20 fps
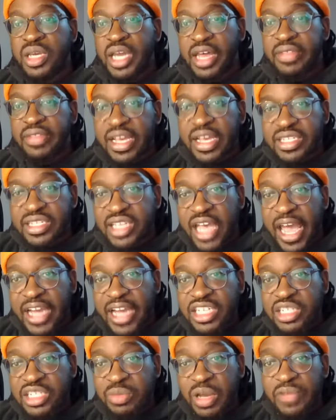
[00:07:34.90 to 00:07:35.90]
And that's
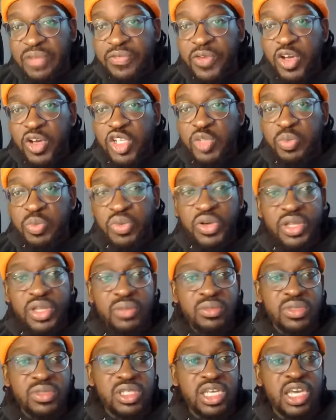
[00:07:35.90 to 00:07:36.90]
actually my first point.
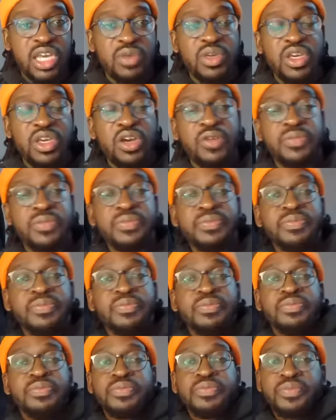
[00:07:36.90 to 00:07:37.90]
So here we go.
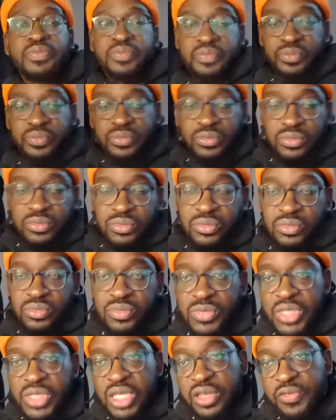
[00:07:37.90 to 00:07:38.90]

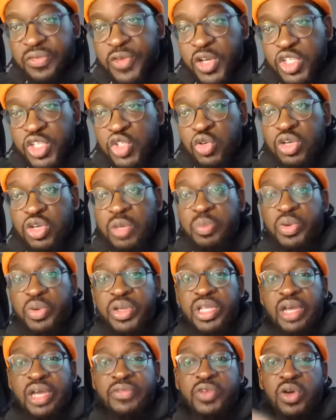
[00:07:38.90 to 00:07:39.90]
The first talking point
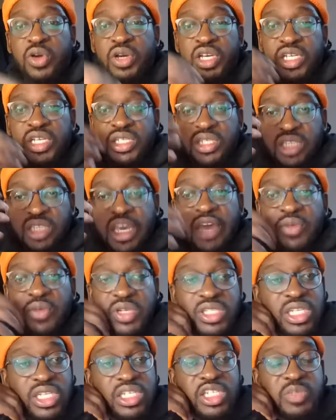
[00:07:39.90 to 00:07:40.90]
I've got is, yeah,
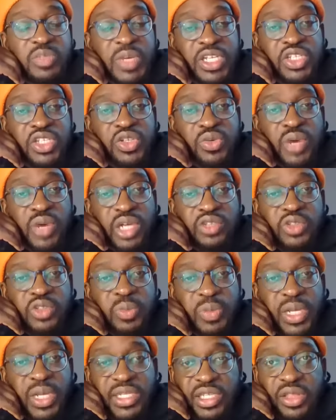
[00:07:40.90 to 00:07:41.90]
West Indies made 200
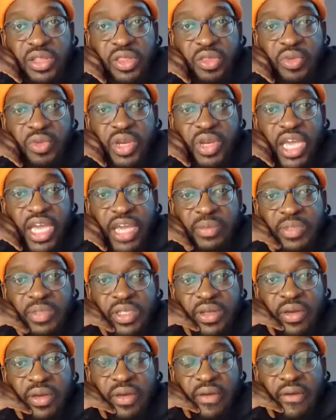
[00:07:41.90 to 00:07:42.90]
plus in three games.
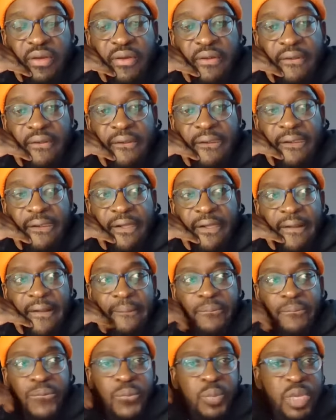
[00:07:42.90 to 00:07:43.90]

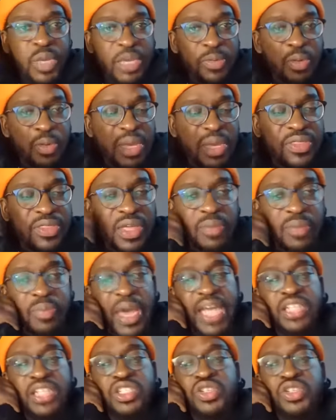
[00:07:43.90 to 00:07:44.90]
People may think
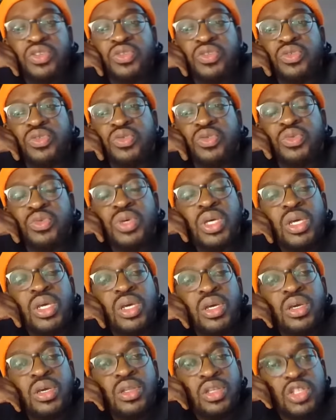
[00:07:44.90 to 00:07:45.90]
back to
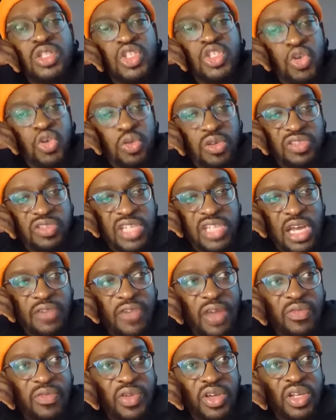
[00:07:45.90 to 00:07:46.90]
the tour of South
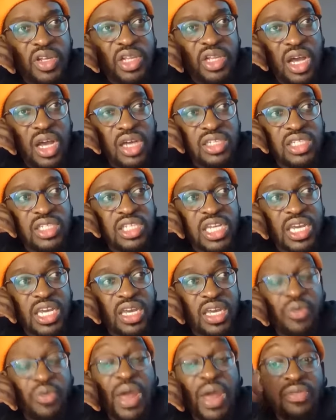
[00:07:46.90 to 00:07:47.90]
Africa last year,
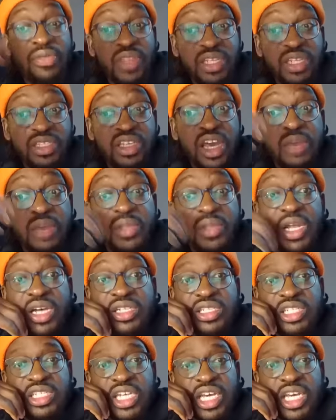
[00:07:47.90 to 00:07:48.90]
around this time
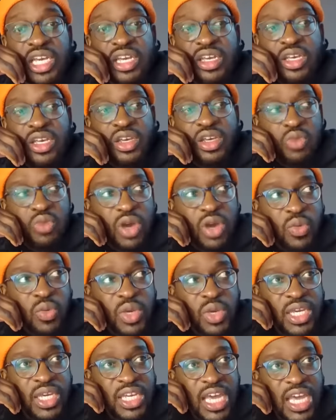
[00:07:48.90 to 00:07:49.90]
last year, where we
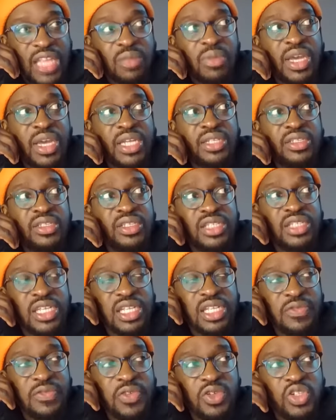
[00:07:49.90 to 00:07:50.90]
again made
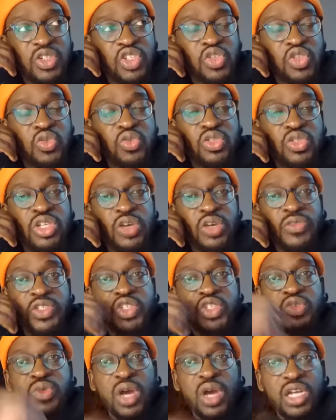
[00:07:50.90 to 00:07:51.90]
significant scores over
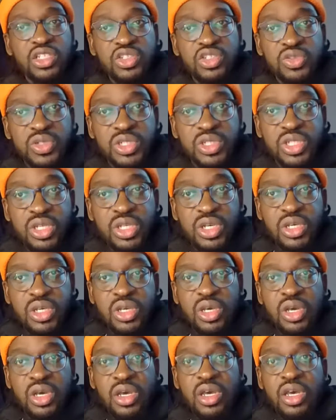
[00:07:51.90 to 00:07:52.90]
200
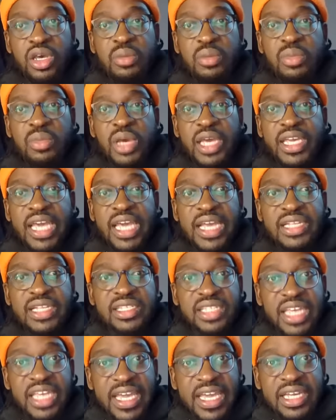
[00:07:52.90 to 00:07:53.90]

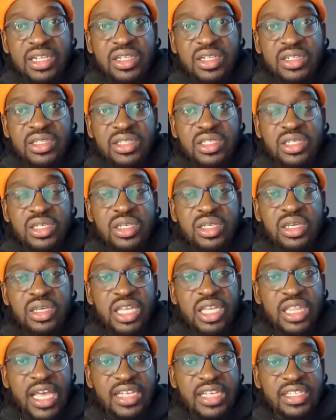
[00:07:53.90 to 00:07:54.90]
against England
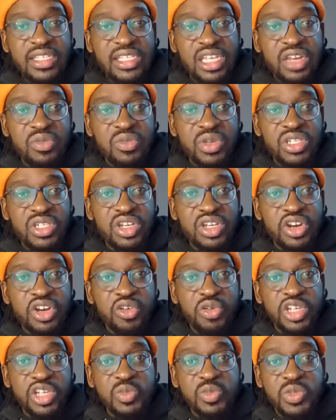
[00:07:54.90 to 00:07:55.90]
in that series at
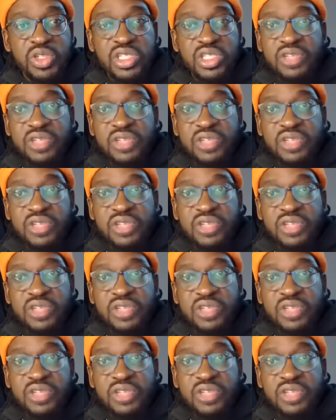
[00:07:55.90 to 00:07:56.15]
Christmas.